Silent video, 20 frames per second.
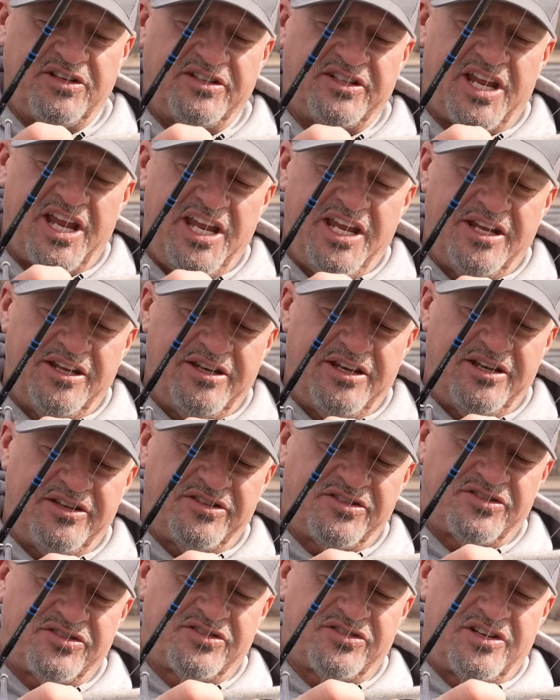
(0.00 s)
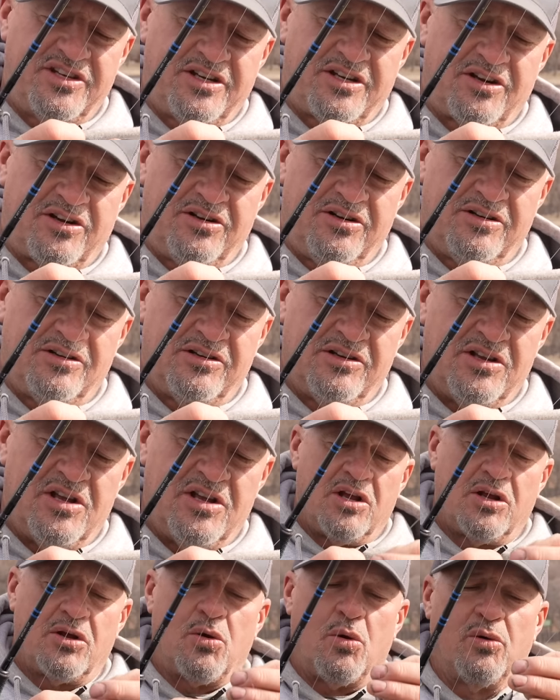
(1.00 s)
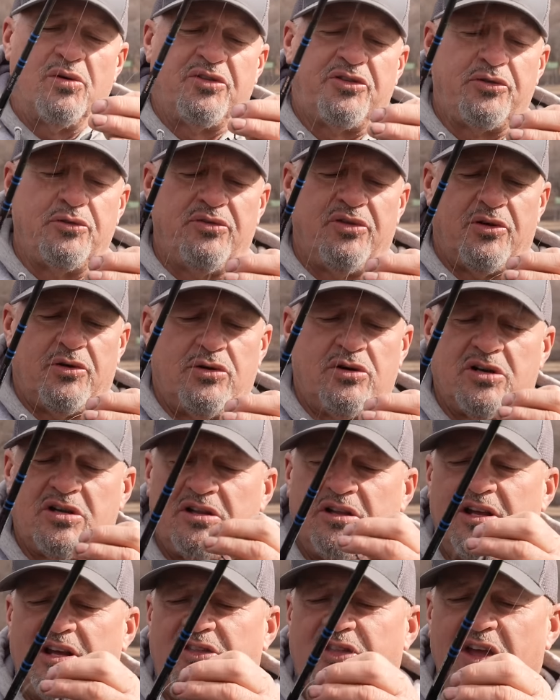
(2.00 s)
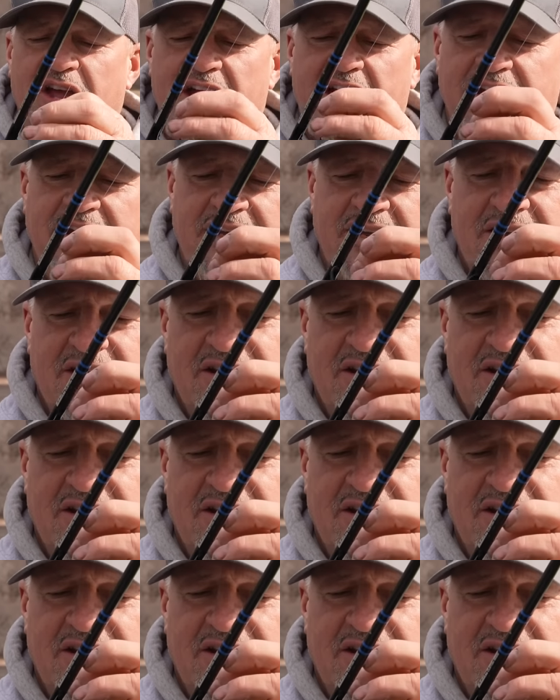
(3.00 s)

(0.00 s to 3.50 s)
taking his sinker, going through the hook like that,